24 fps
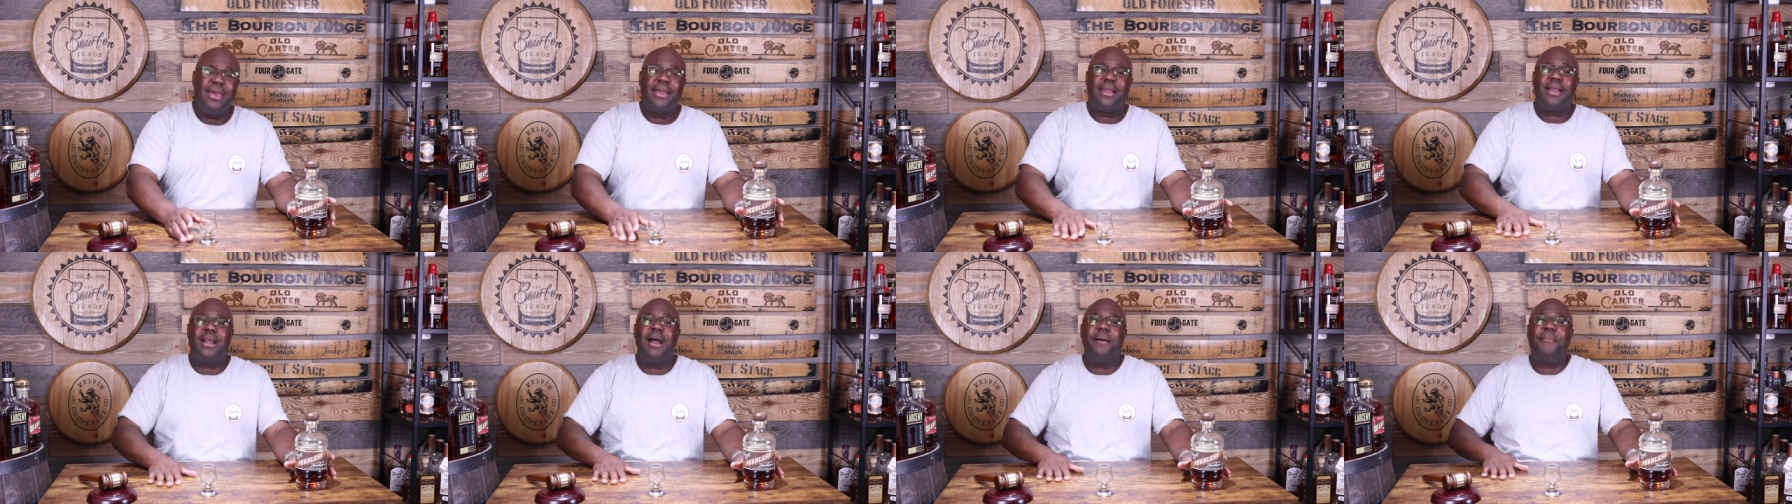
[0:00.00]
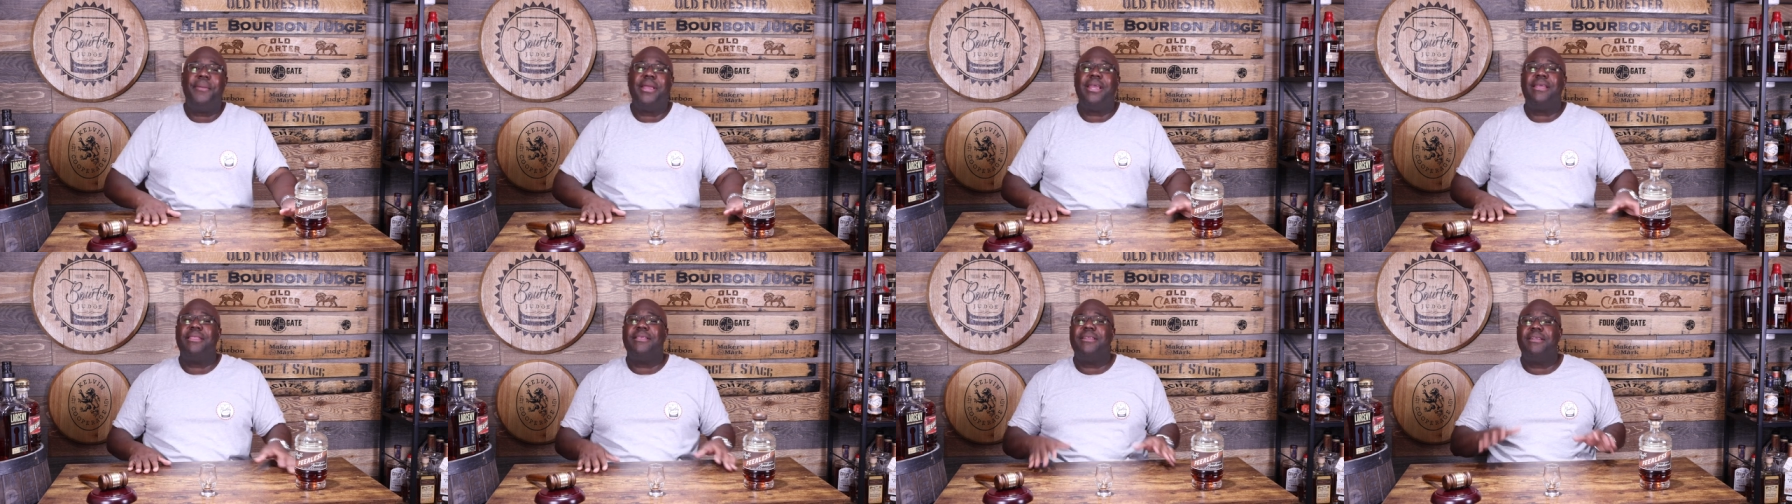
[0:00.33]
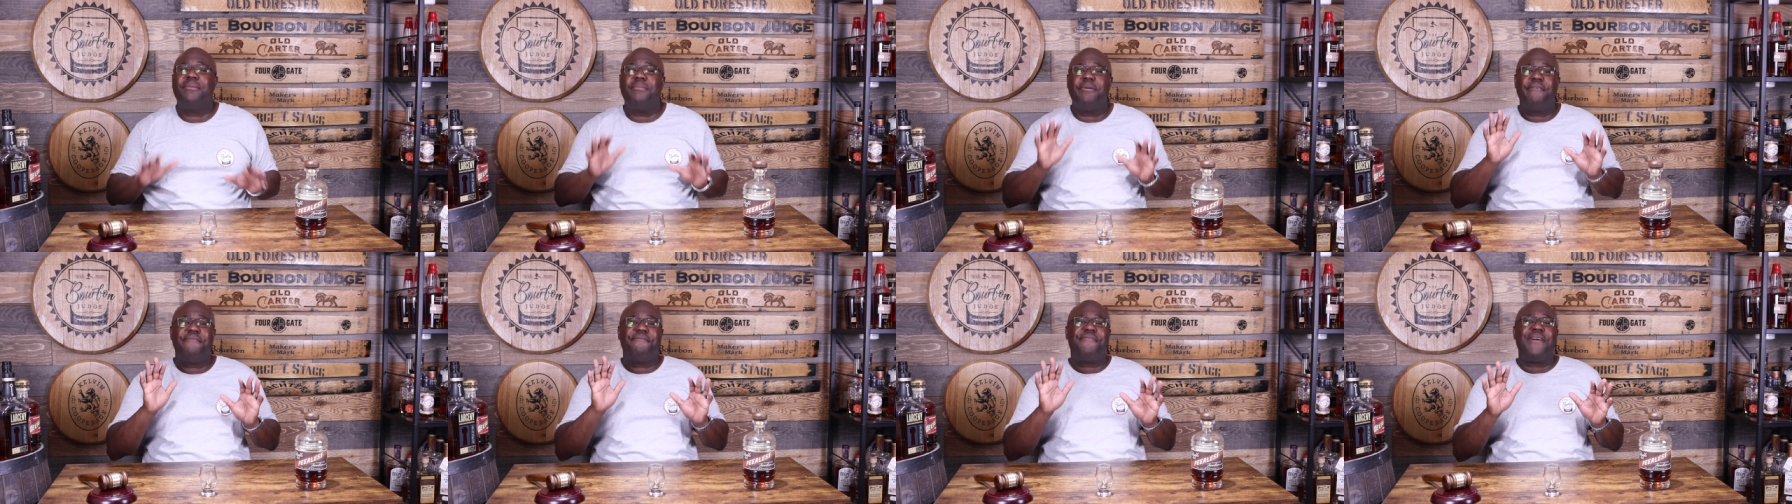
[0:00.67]
Coming in the
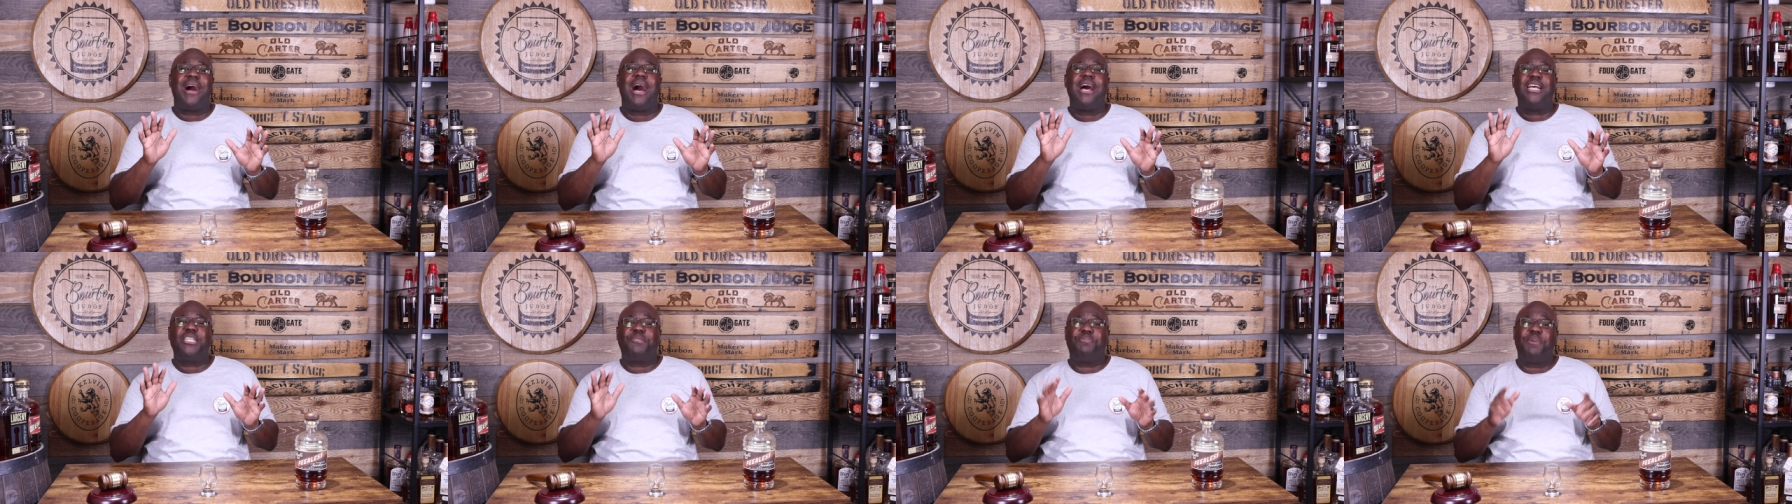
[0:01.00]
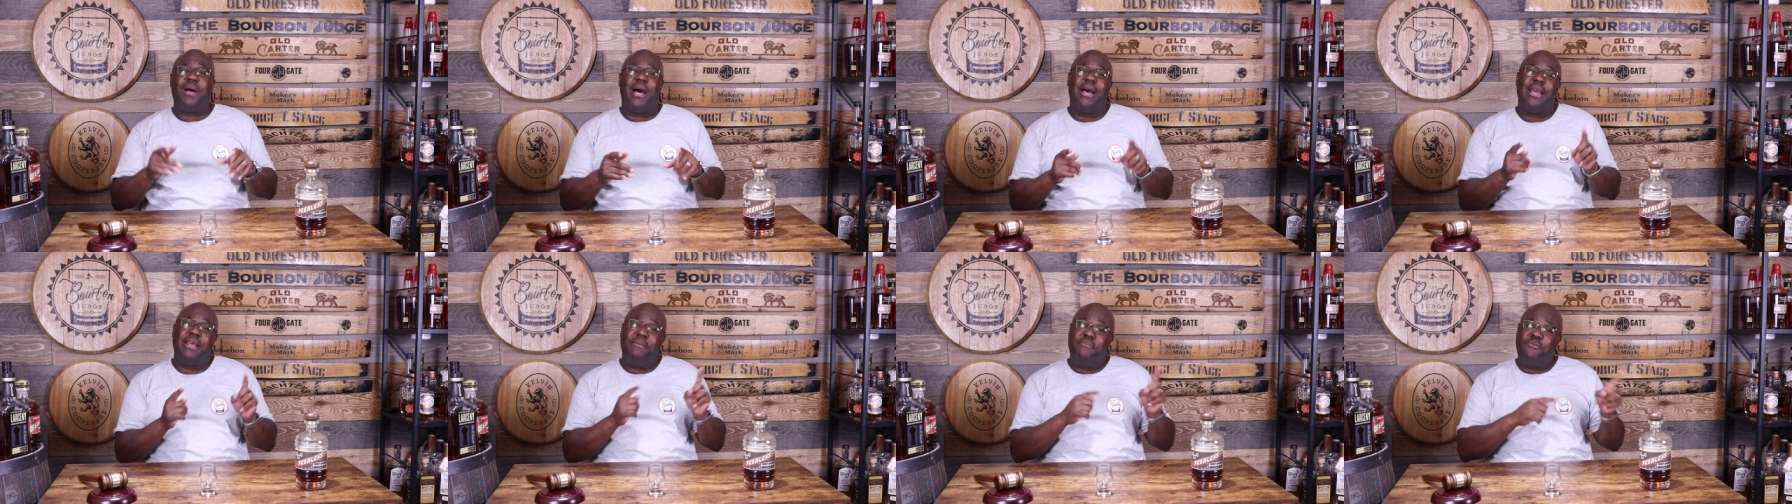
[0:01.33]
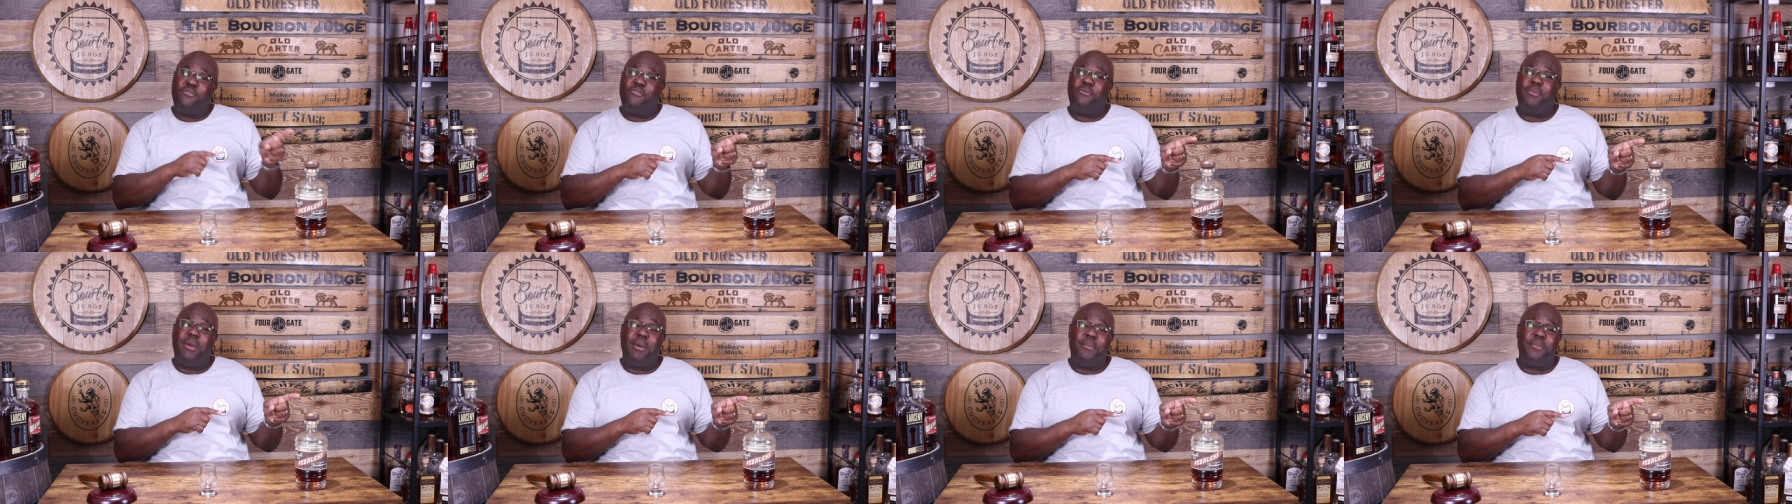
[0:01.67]
number five spot, and
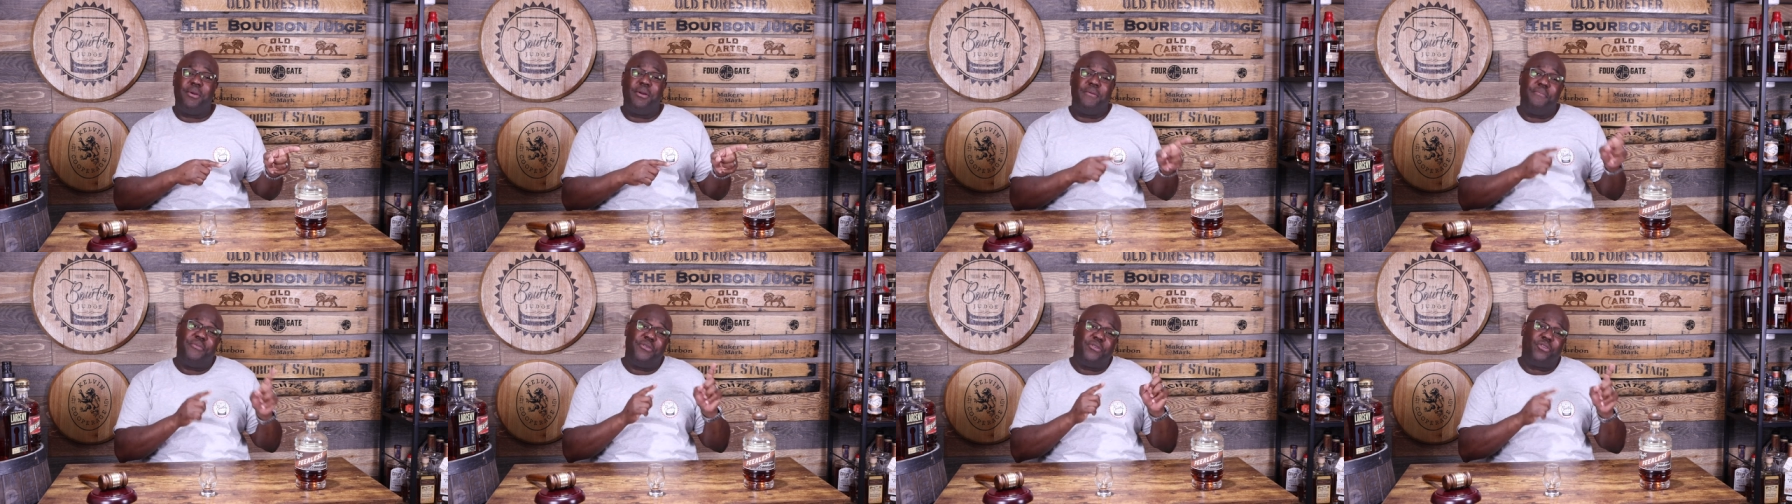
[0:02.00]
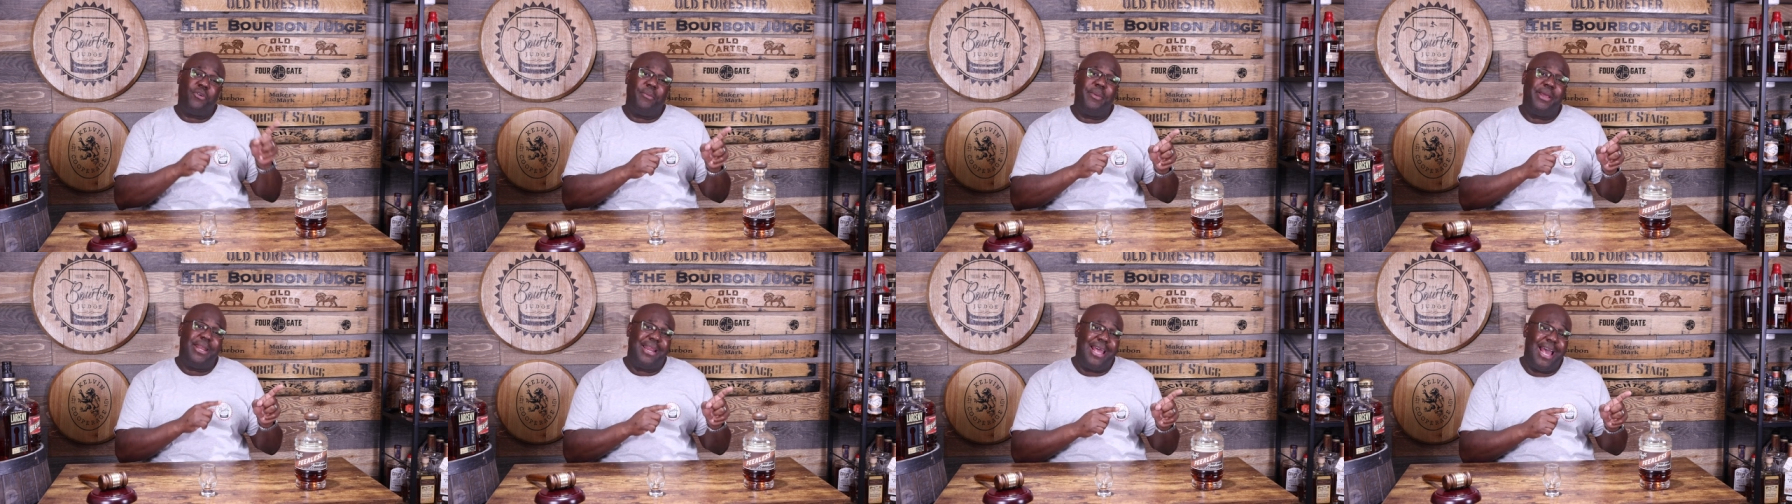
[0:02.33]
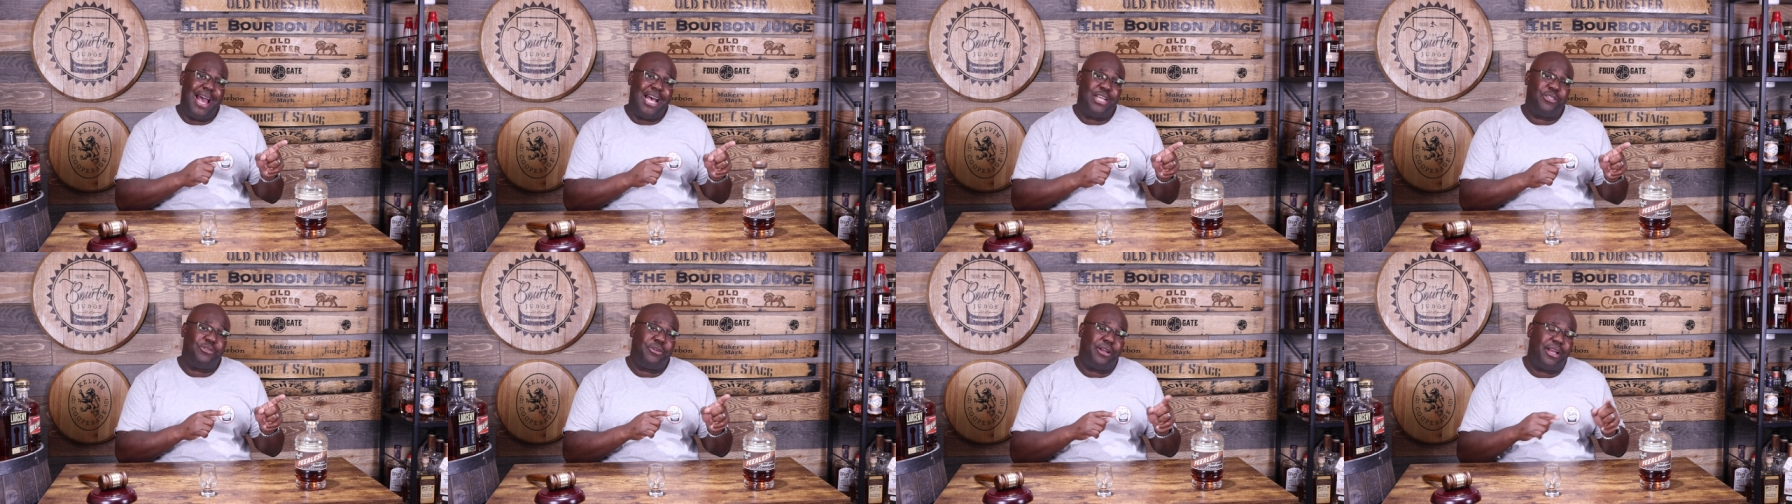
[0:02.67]
remember, it's going to be an
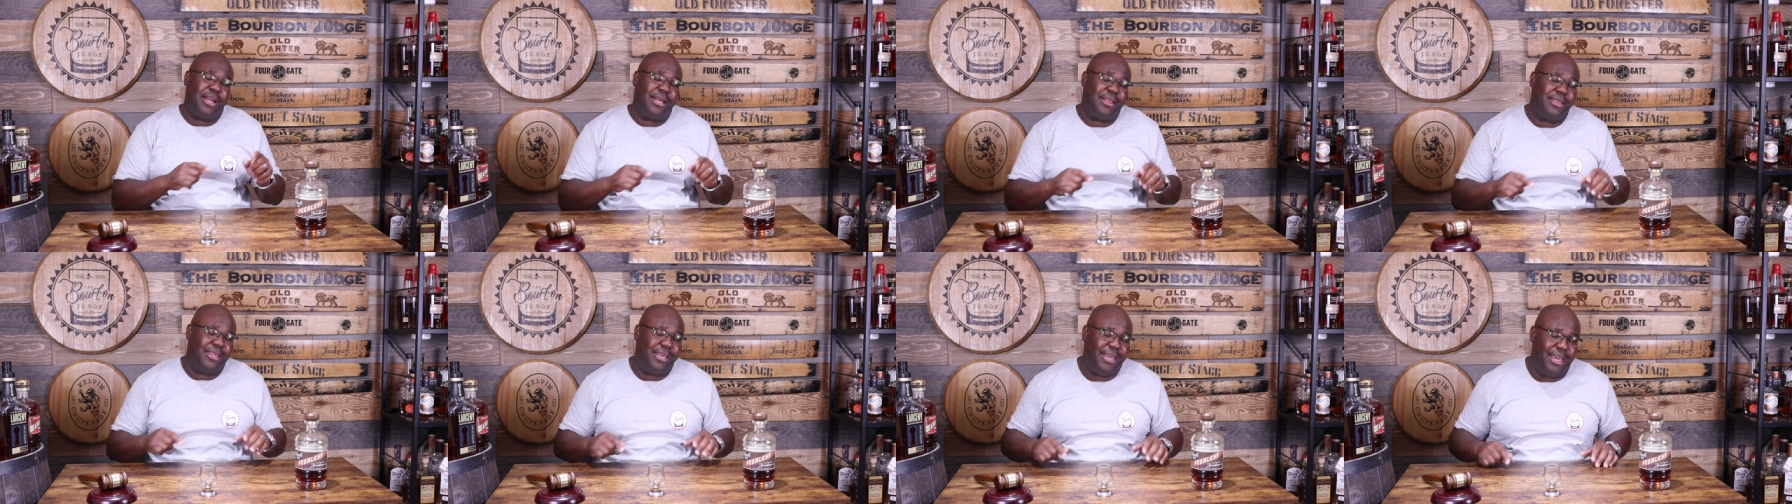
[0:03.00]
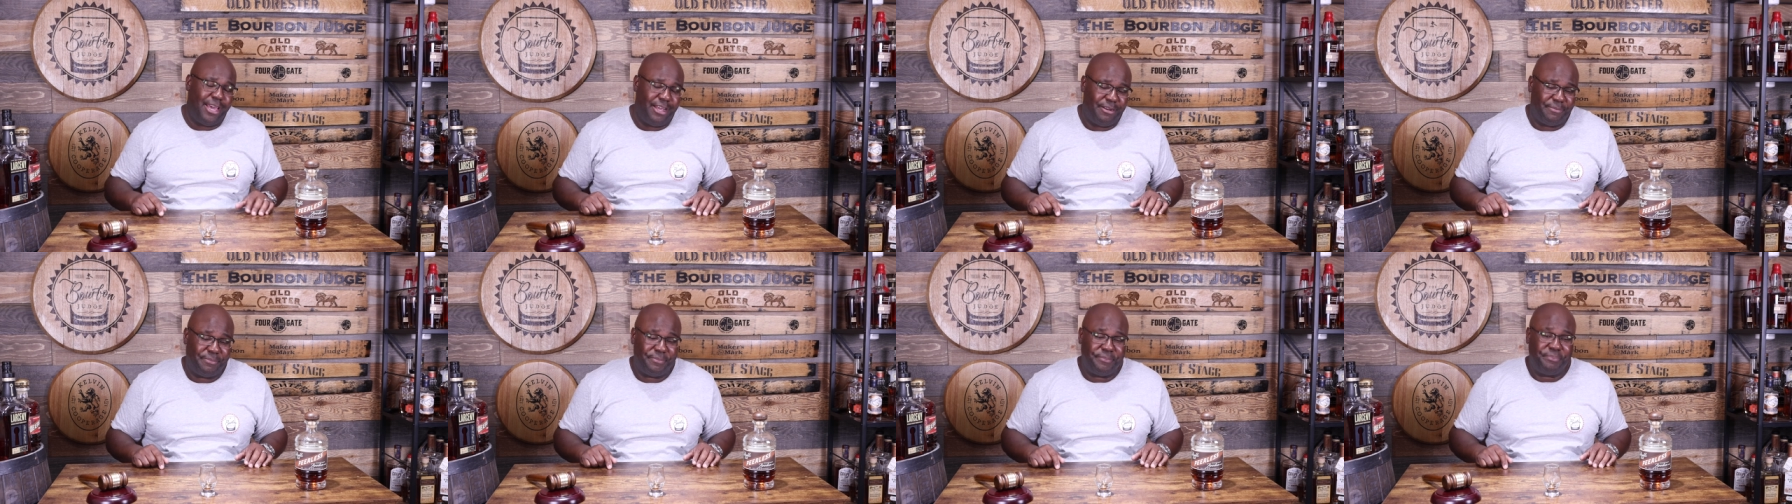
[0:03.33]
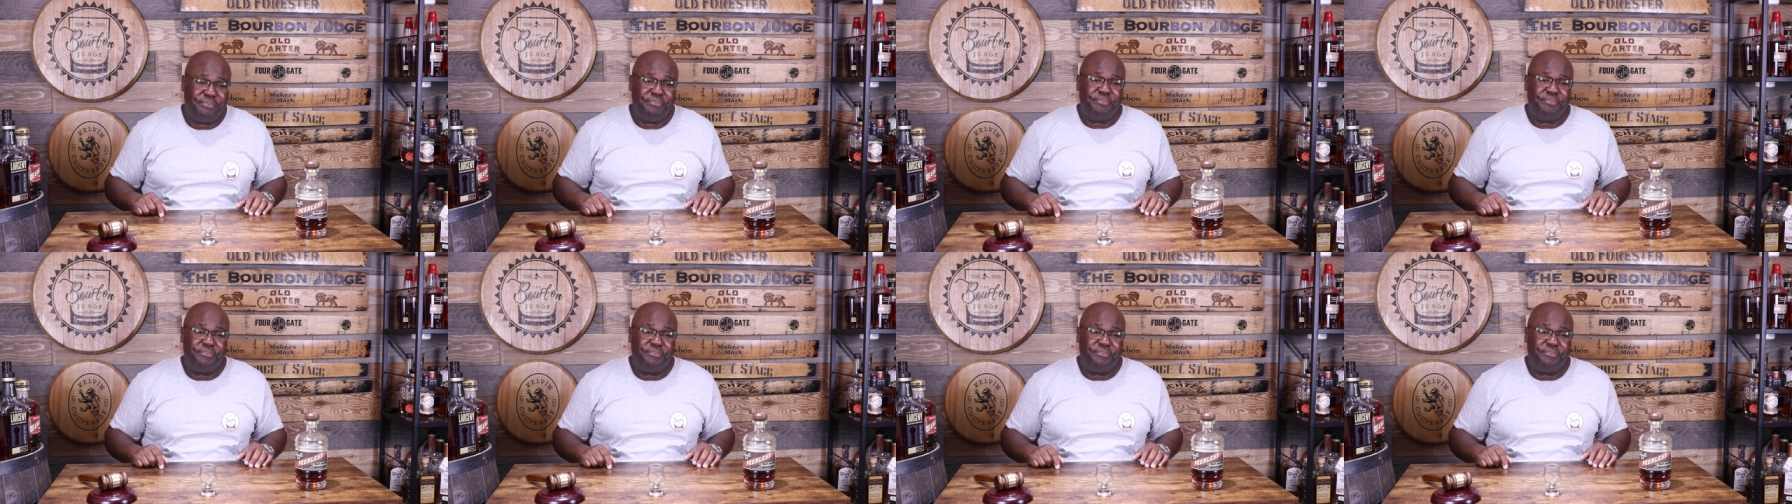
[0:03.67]
asterisk at the end.